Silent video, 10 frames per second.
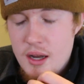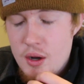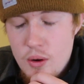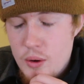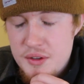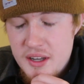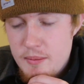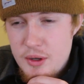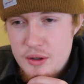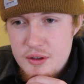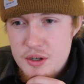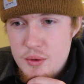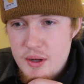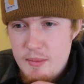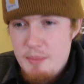I know I wasn't gonna be able to do
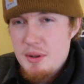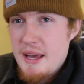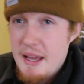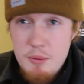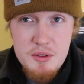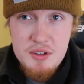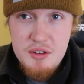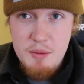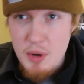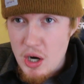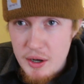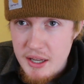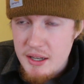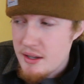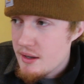it. My plan was just to park
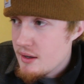it